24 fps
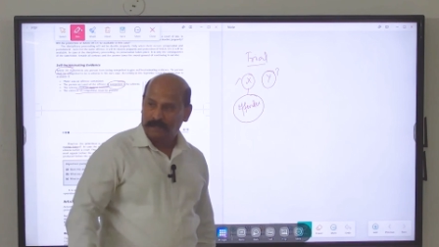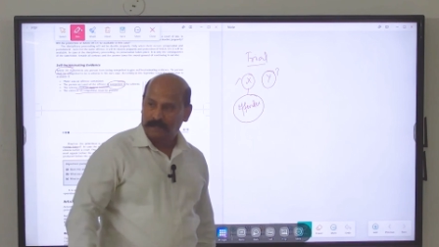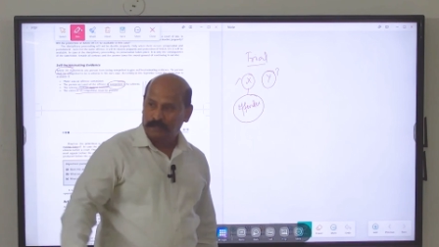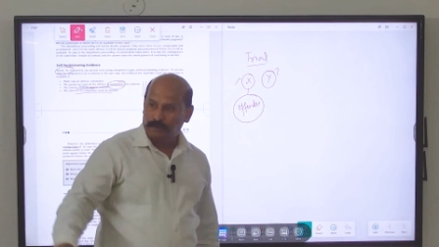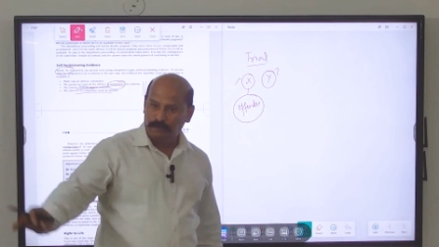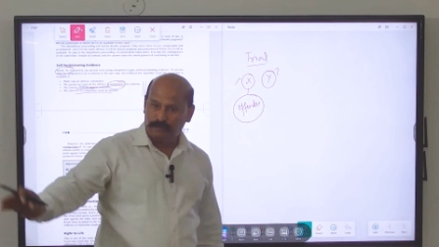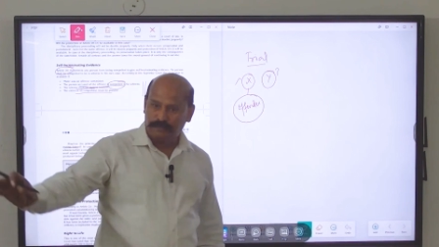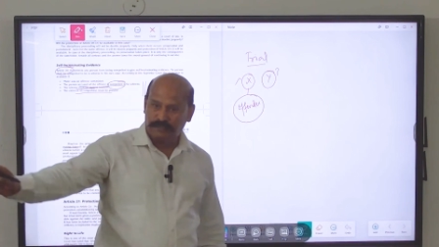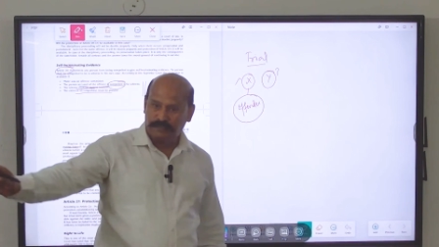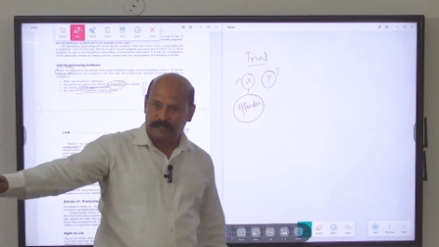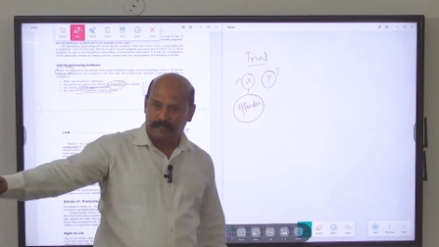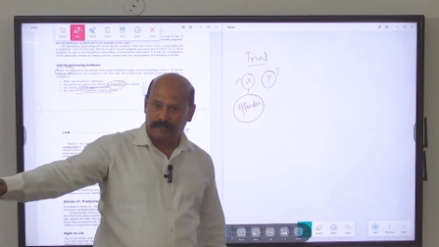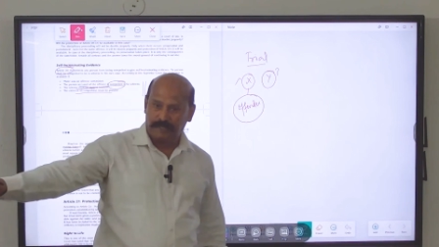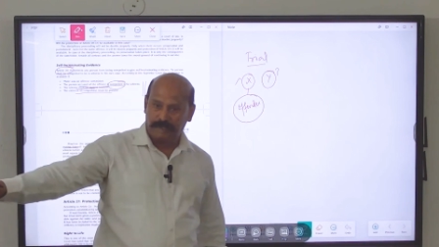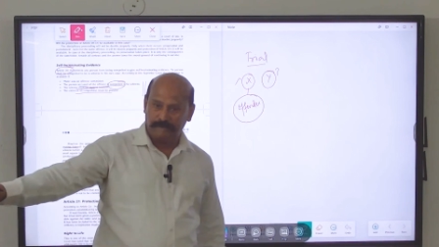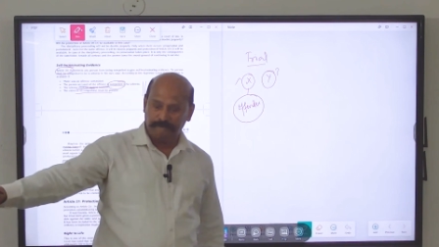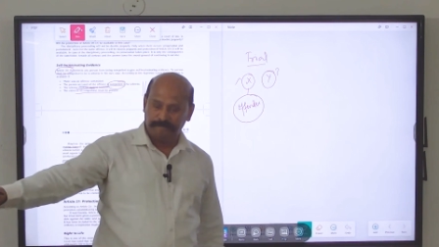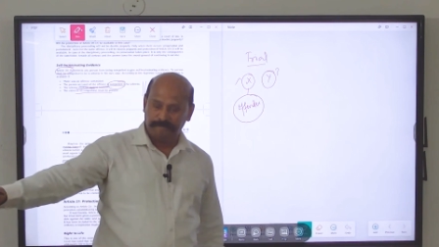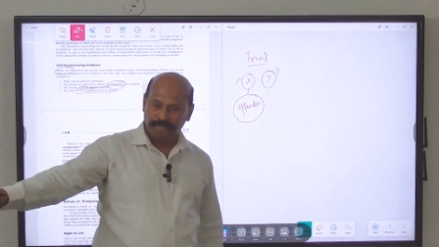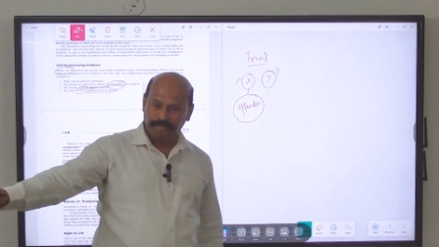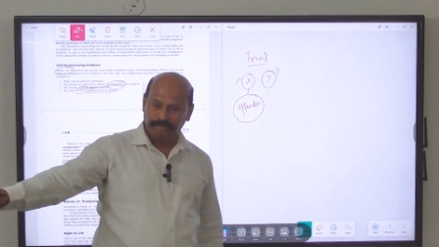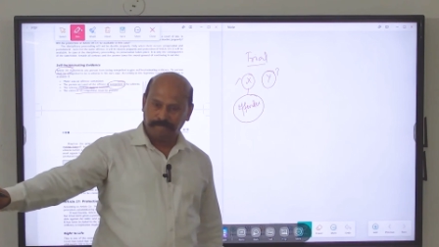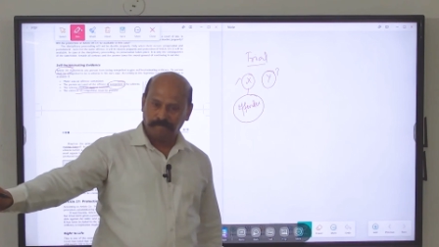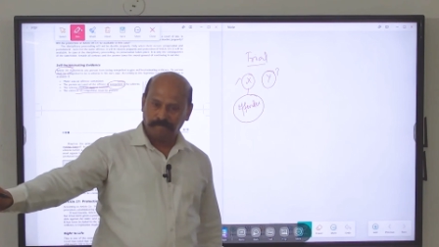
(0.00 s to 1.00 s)
you
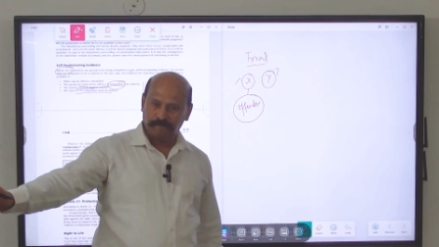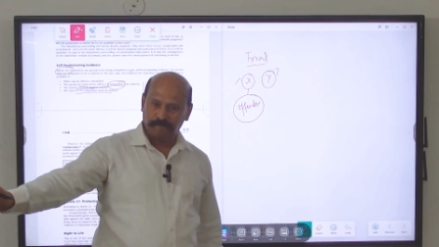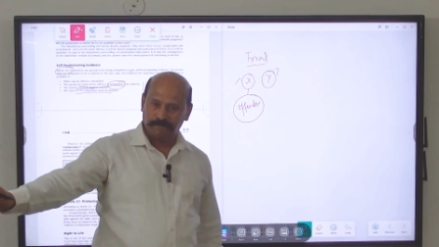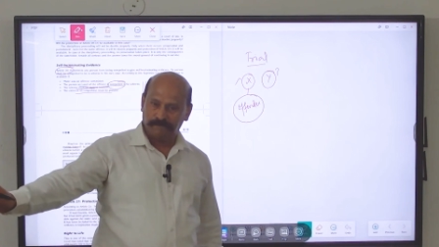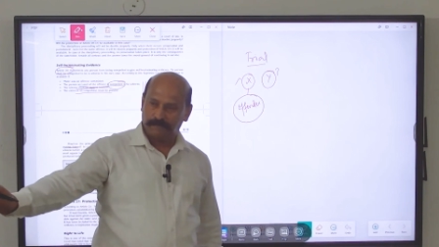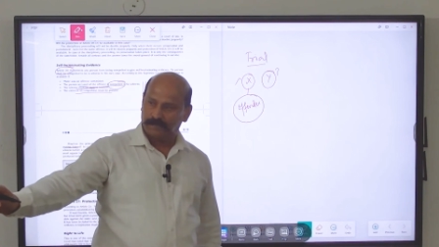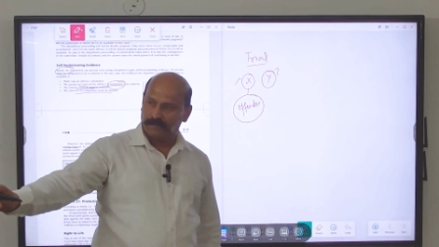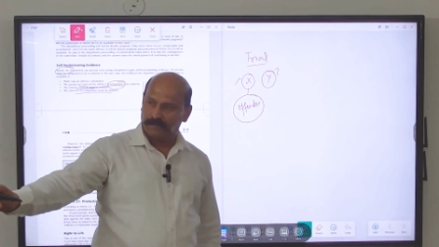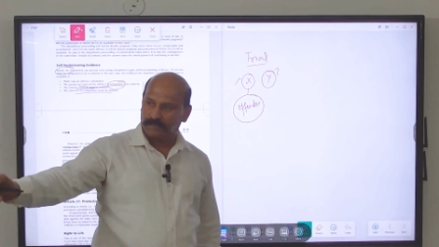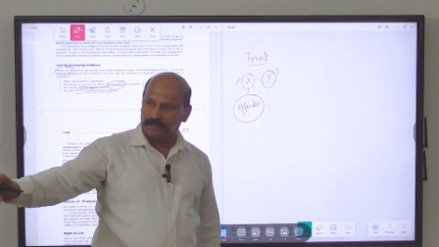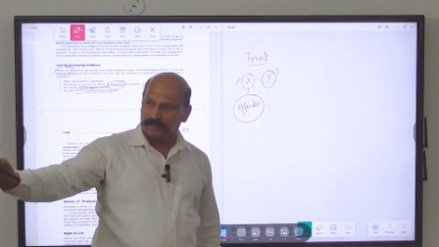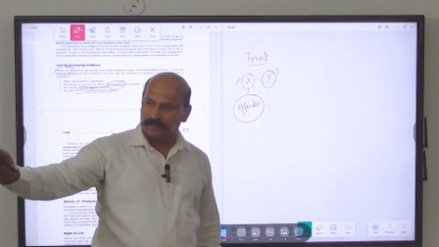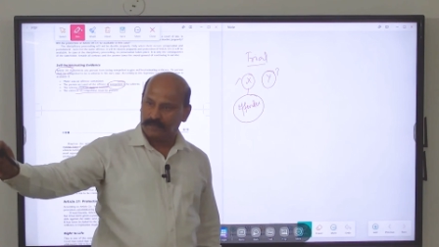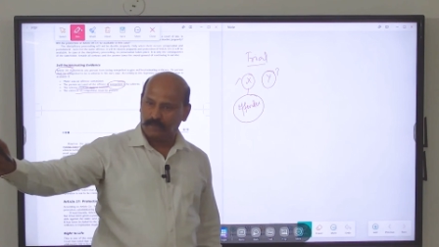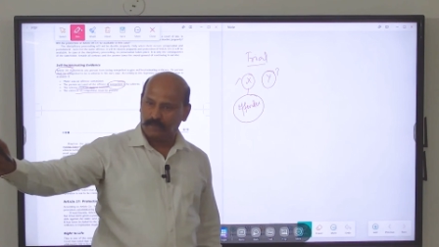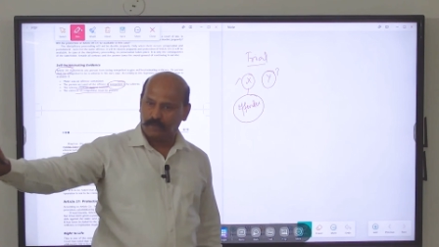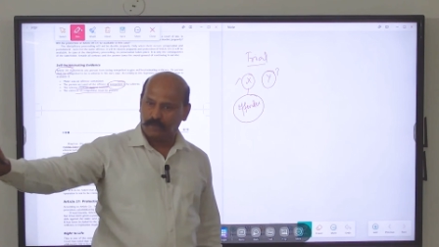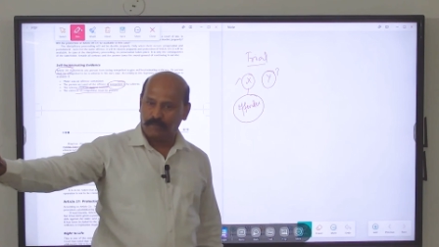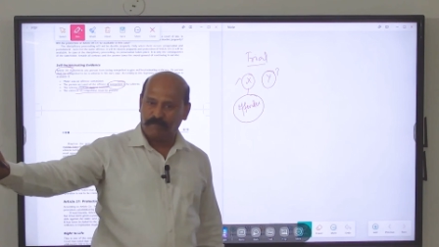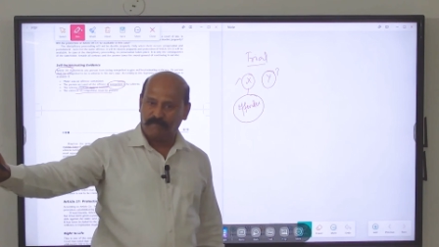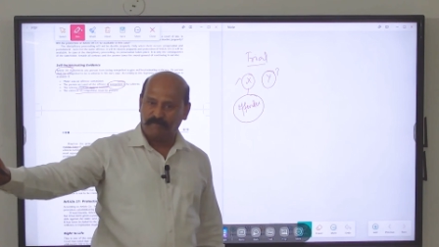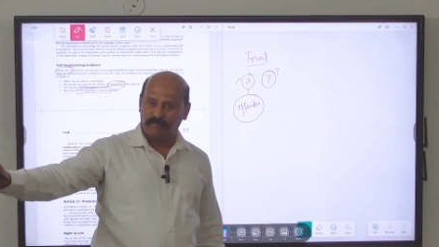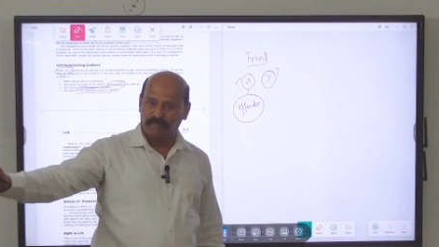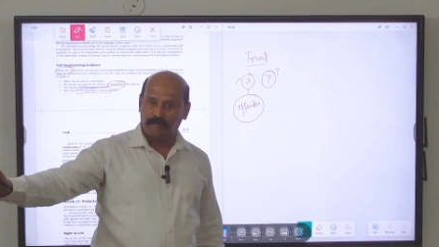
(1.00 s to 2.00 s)
see a
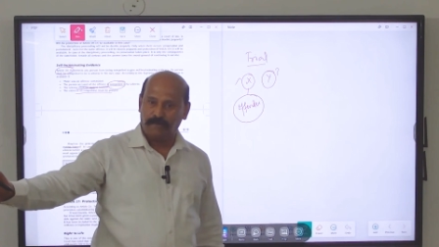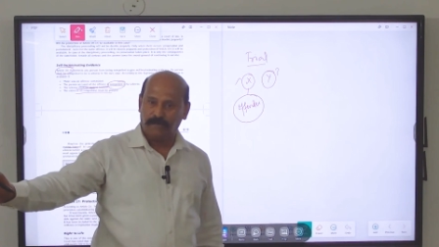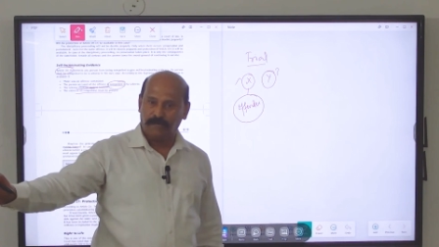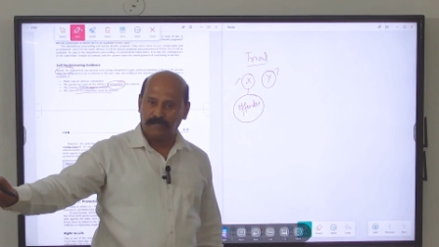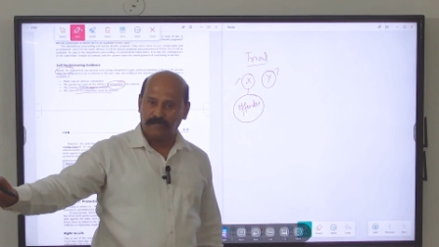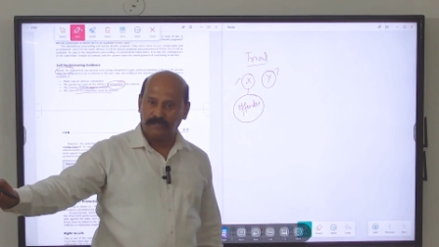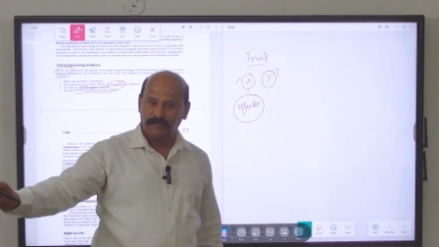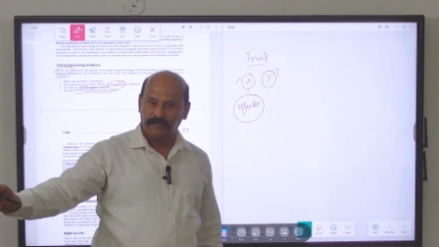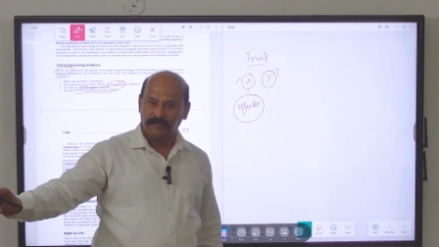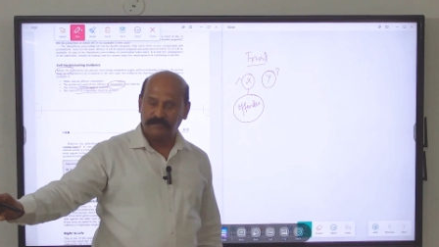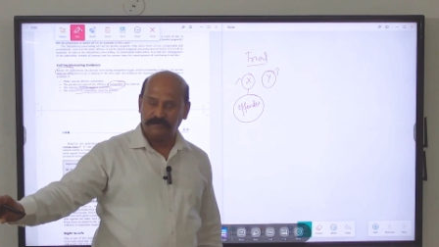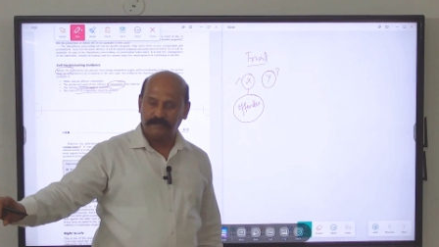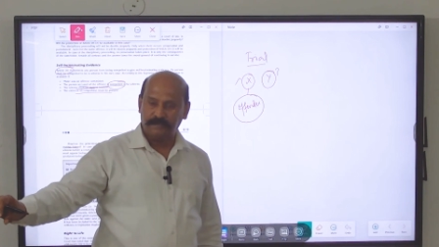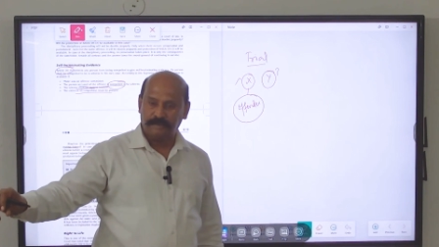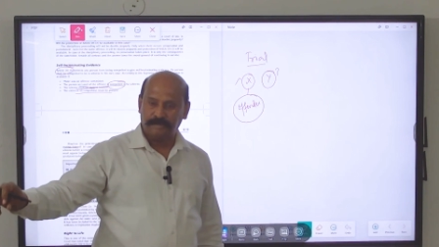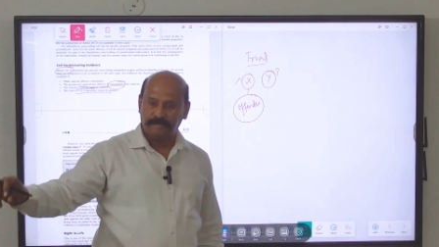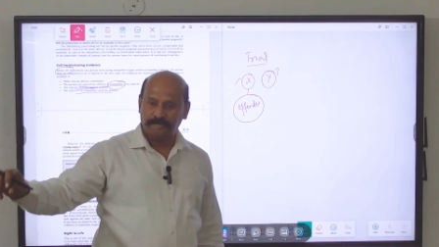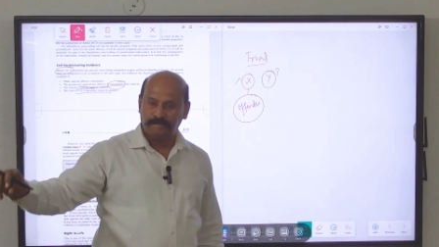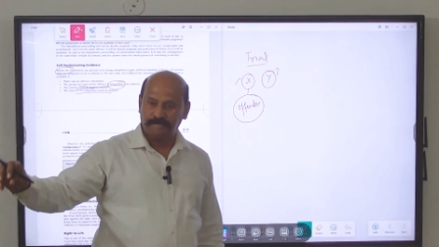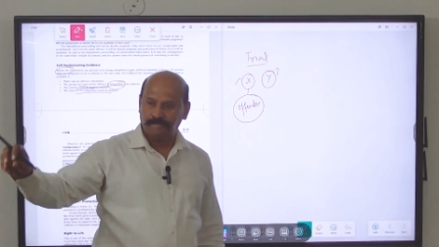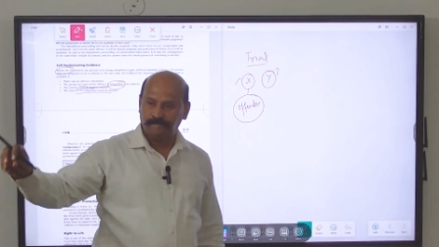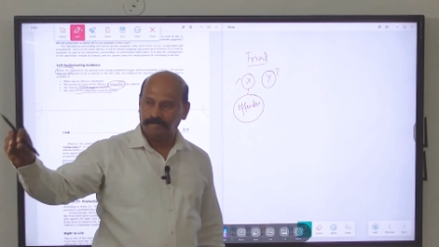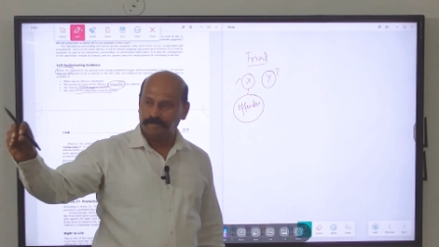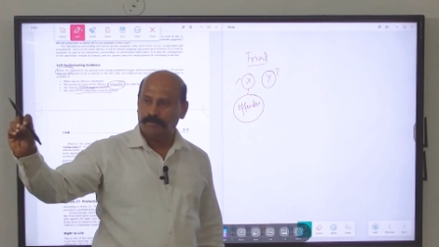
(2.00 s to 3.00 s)
group of boys
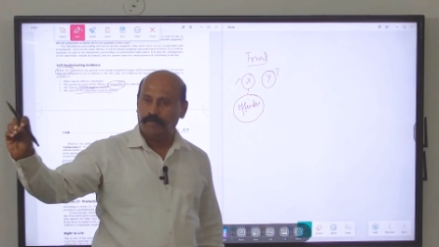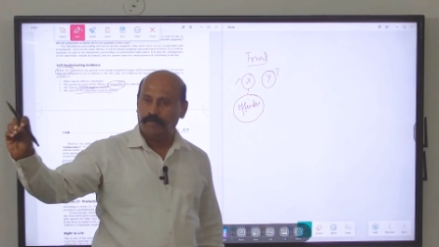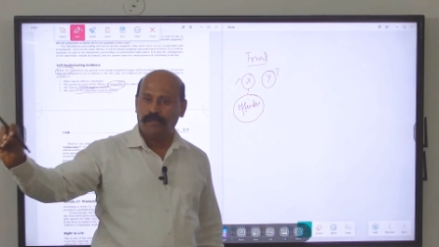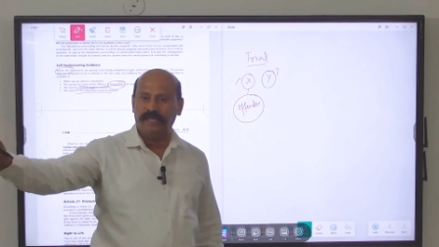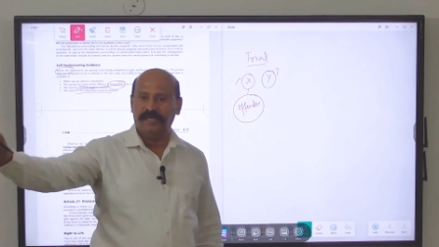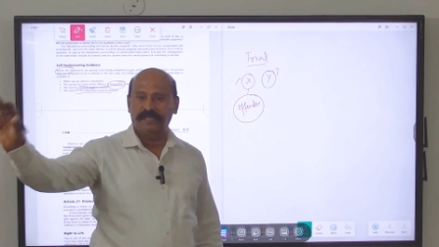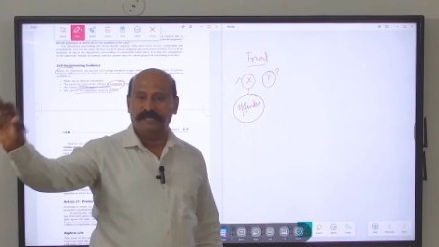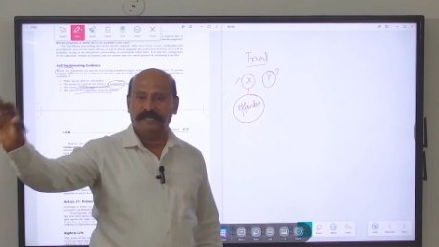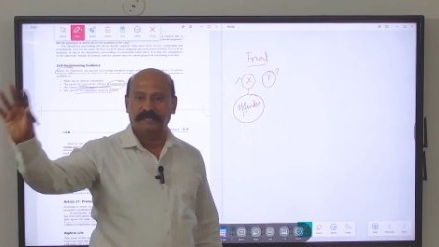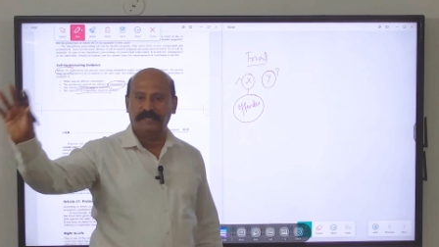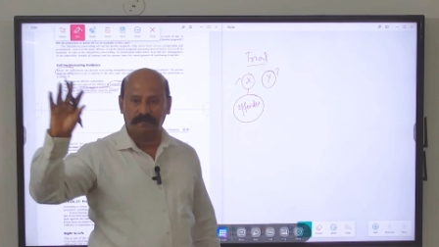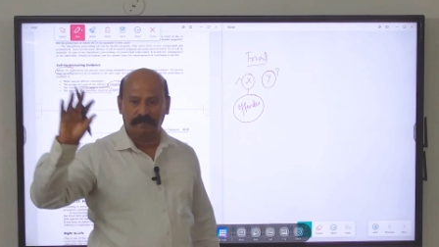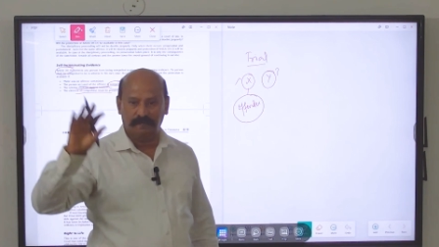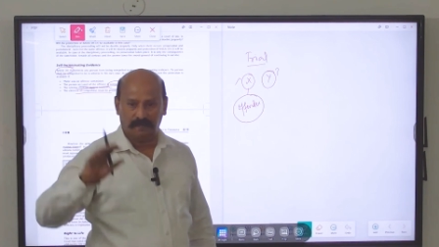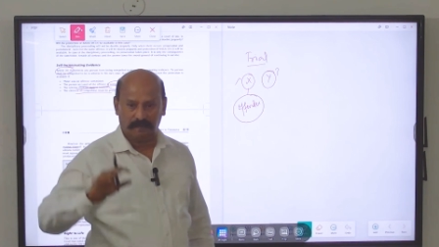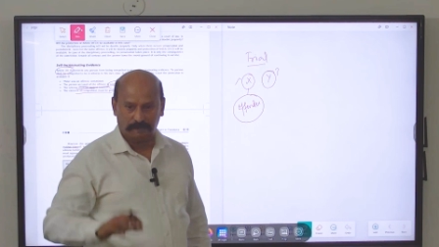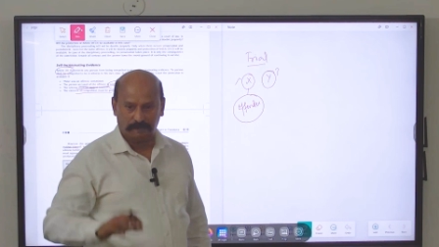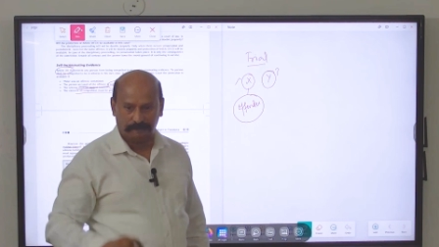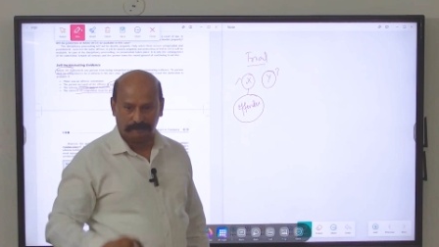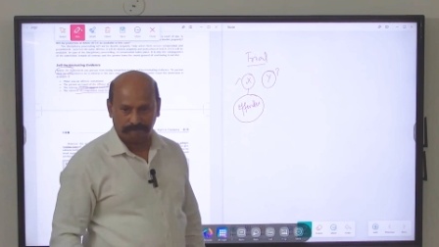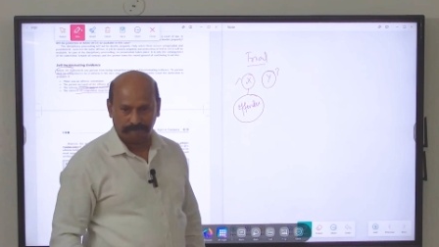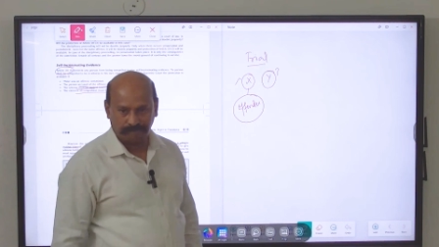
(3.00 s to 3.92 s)
bullying a girl,